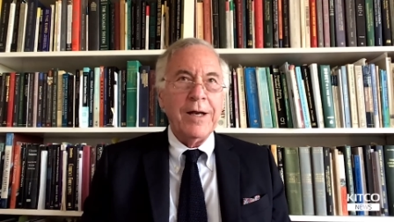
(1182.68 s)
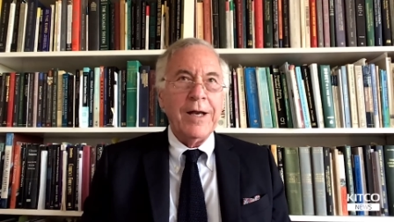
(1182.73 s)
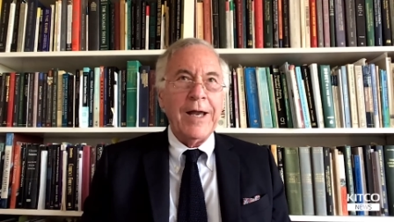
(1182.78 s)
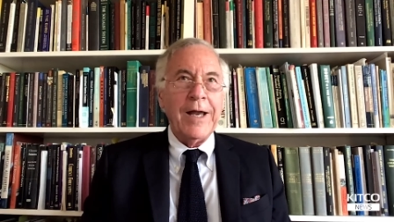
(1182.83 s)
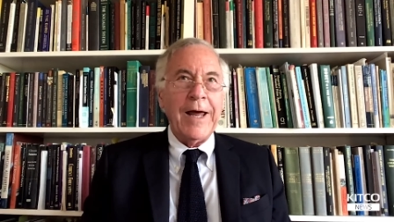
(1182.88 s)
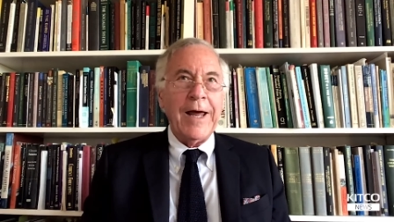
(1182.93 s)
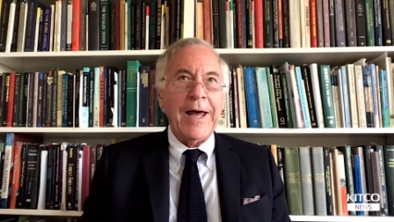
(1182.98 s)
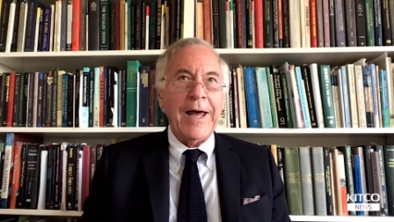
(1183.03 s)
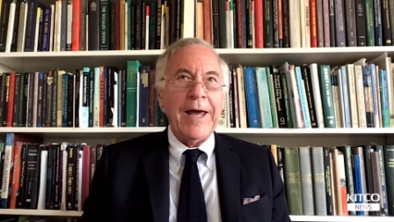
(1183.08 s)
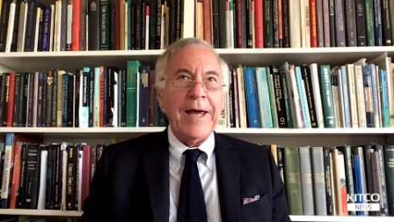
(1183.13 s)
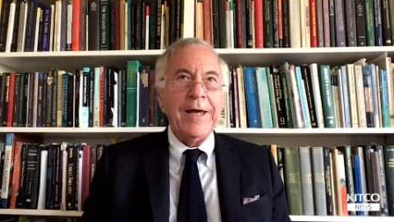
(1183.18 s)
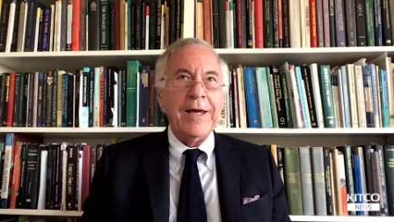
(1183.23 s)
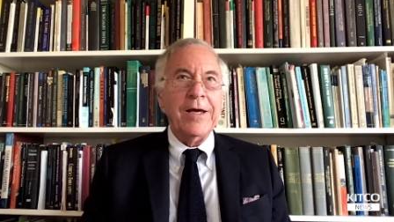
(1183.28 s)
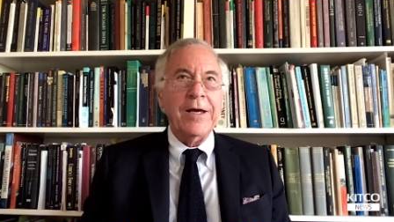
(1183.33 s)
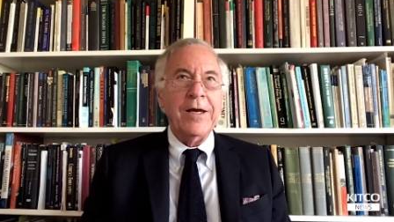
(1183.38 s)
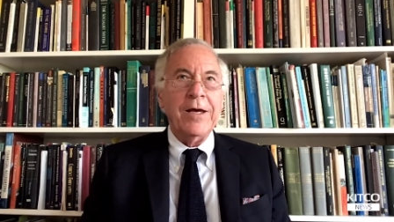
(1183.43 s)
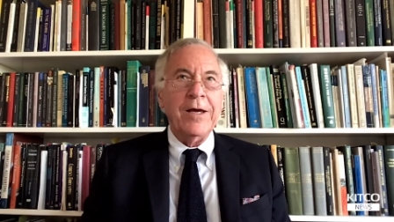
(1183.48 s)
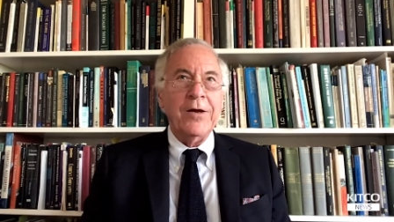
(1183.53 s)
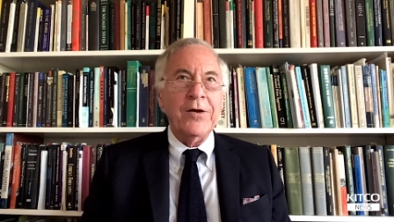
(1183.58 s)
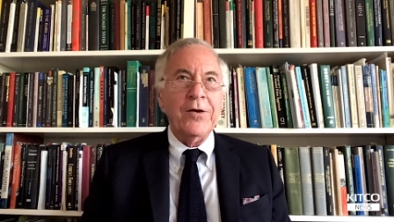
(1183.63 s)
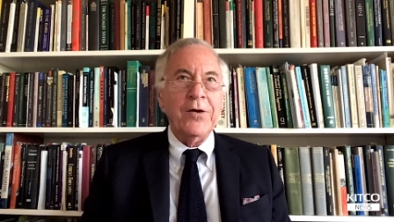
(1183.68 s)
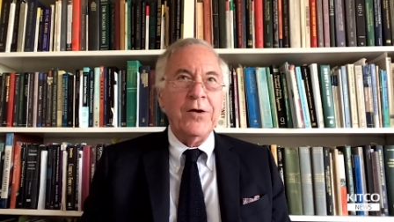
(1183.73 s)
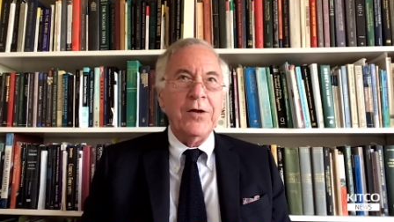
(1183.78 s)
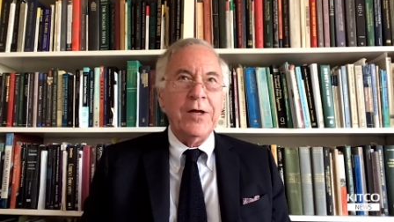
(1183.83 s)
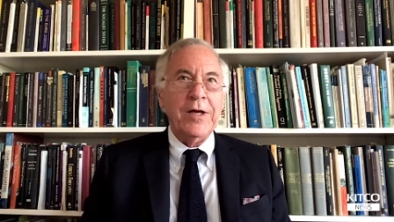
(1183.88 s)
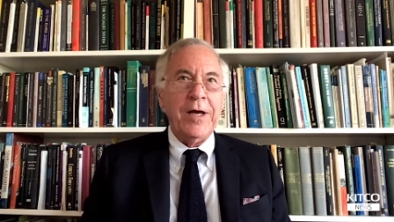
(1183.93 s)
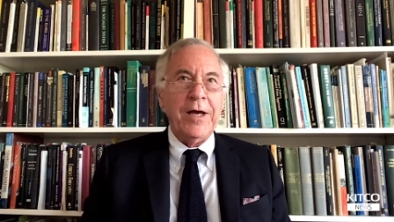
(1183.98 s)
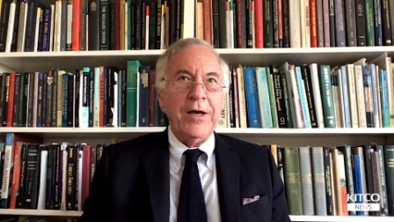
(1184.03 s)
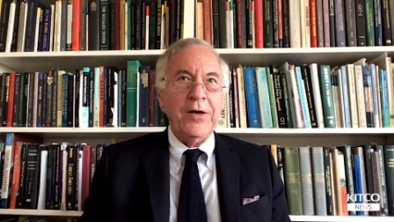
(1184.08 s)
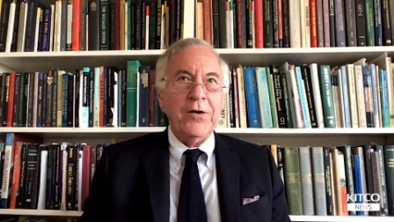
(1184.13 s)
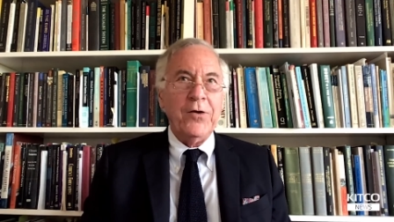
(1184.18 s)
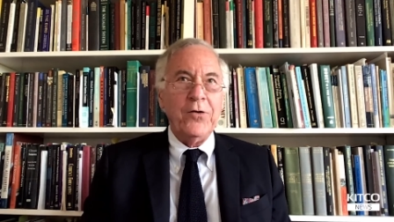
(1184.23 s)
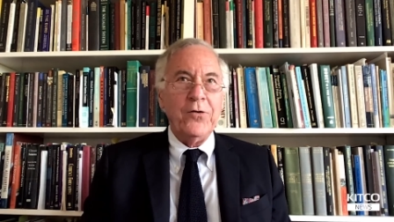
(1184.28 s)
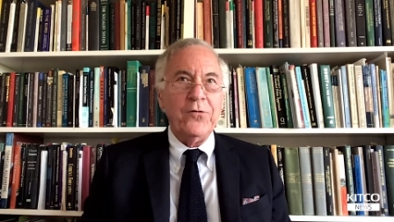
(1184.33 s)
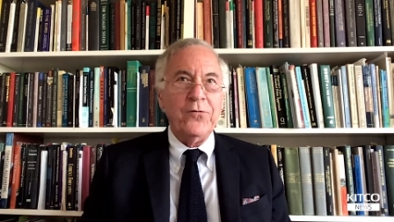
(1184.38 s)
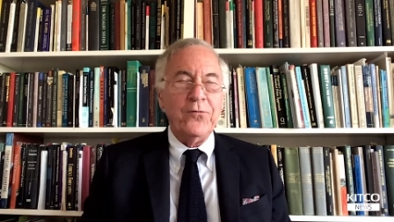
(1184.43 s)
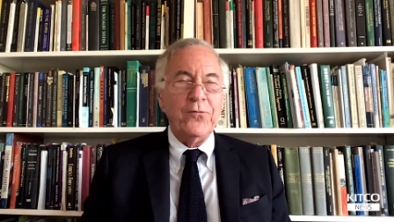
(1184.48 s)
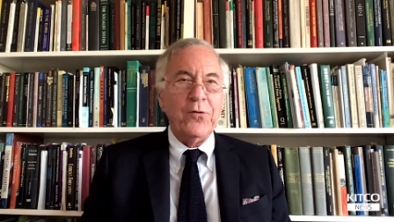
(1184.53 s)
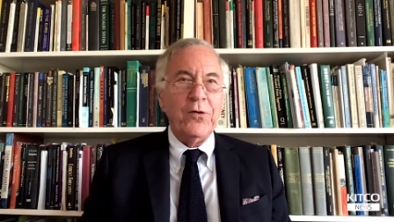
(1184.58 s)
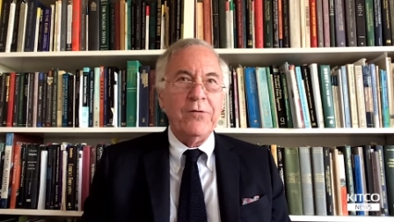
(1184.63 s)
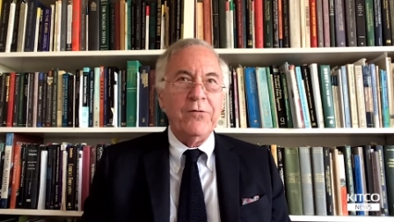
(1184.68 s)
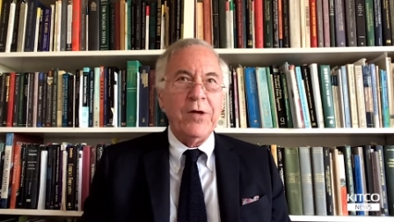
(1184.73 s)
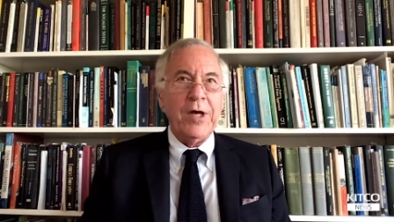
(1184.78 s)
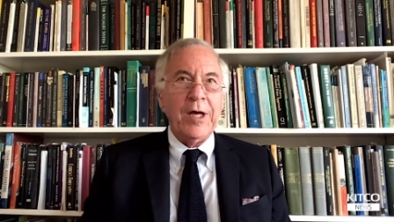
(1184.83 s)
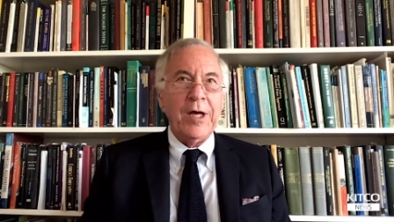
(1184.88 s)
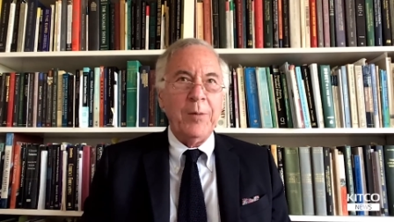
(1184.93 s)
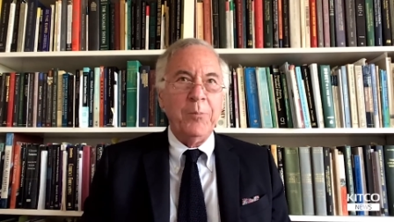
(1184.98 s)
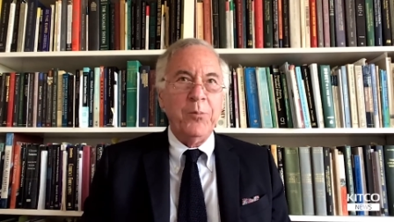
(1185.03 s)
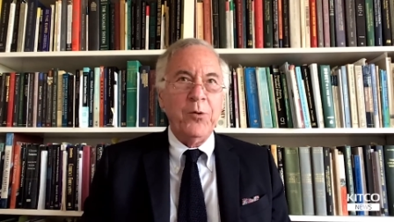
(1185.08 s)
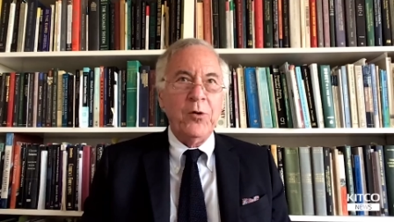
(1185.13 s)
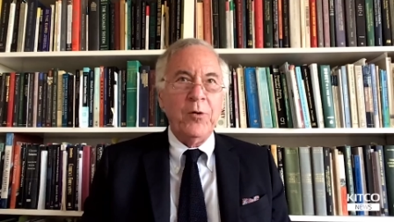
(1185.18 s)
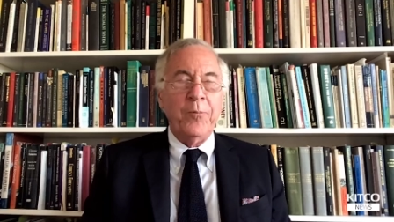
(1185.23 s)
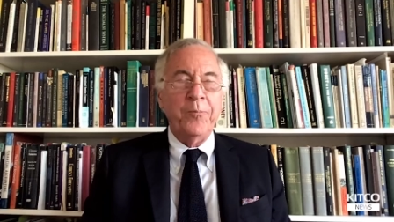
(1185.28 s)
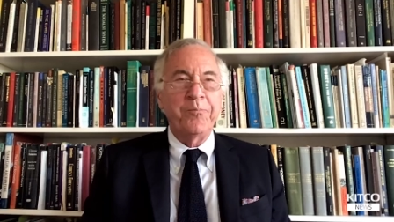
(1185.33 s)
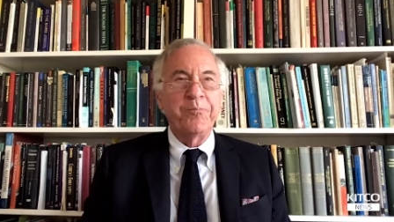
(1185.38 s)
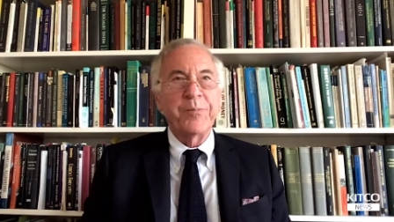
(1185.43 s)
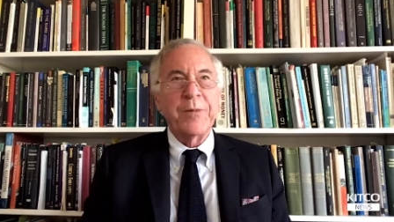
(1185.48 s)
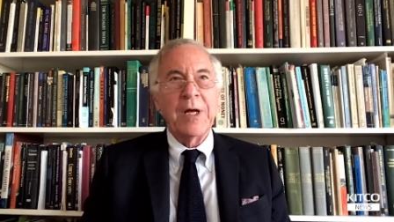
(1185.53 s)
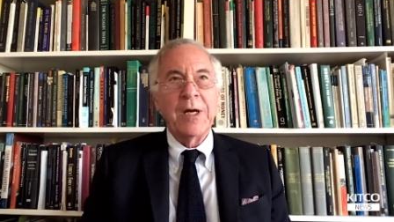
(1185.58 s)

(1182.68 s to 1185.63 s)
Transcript: lagging indicators. For example,